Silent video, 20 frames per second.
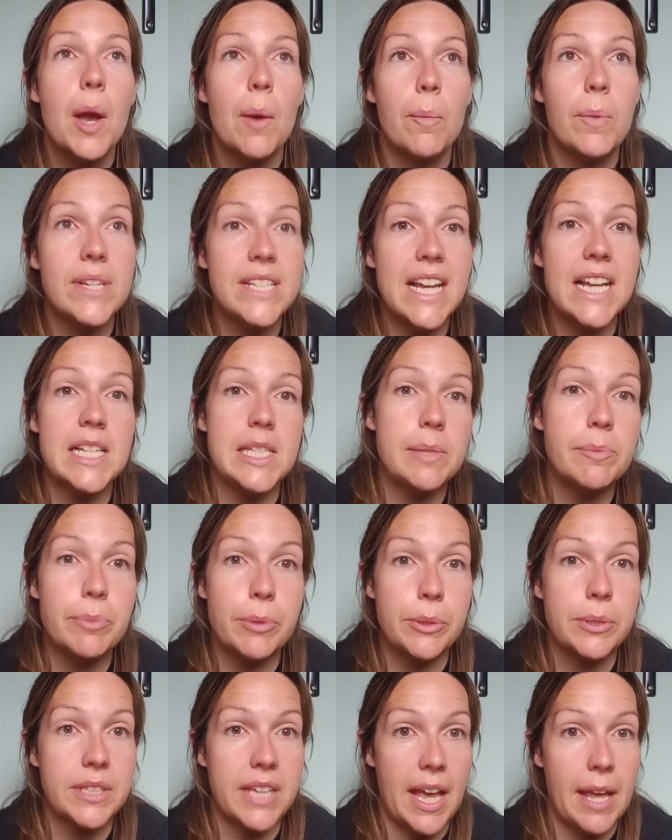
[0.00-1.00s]
We take some
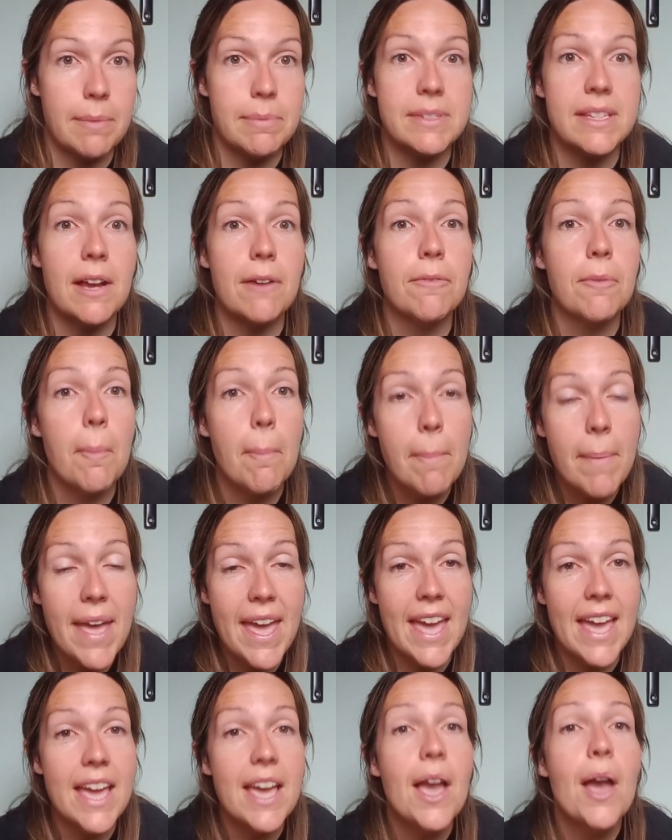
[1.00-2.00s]
board games. Now for
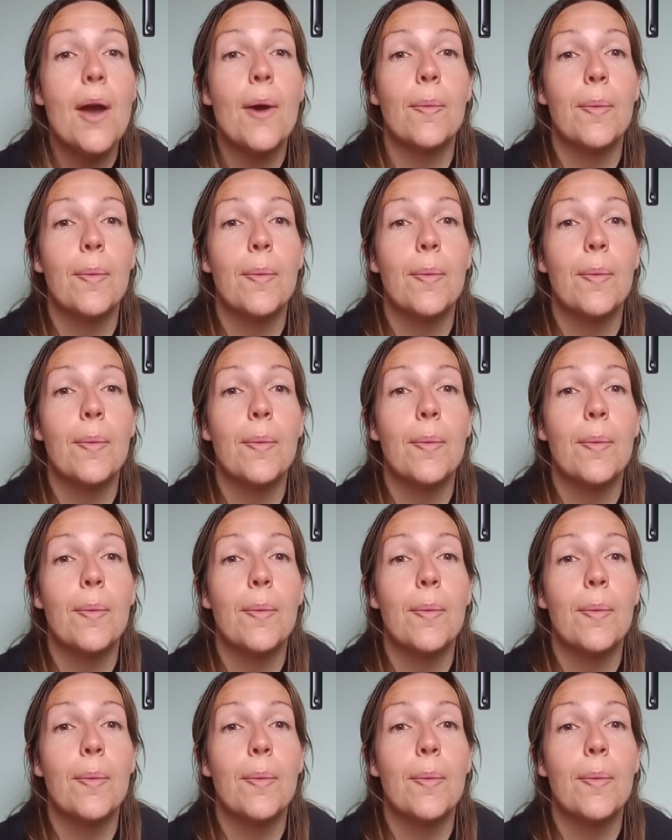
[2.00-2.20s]
me,